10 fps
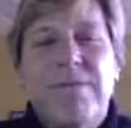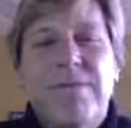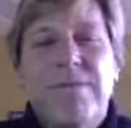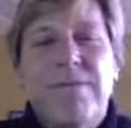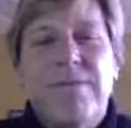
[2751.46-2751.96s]

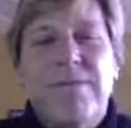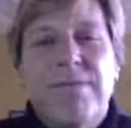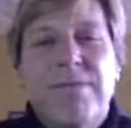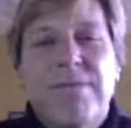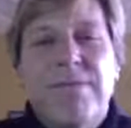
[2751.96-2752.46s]

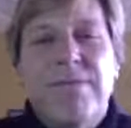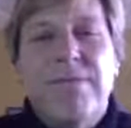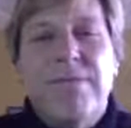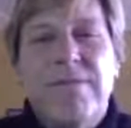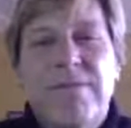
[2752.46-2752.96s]

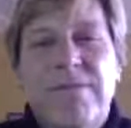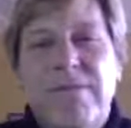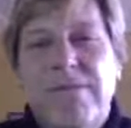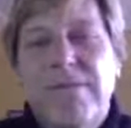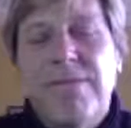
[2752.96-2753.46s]

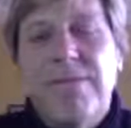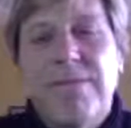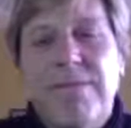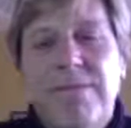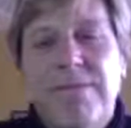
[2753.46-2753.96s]

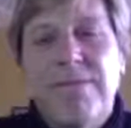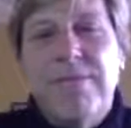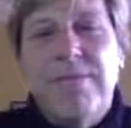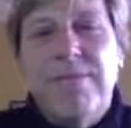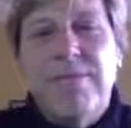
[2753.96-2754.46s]

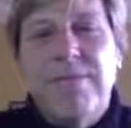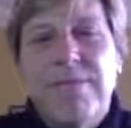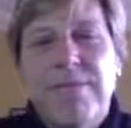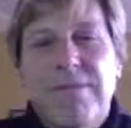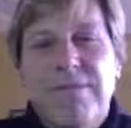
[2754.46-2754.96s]

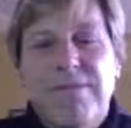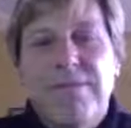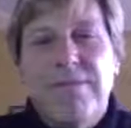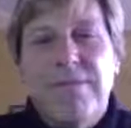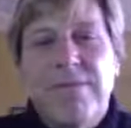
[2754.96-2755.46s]

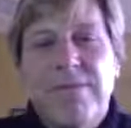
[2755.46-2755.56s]
(silent)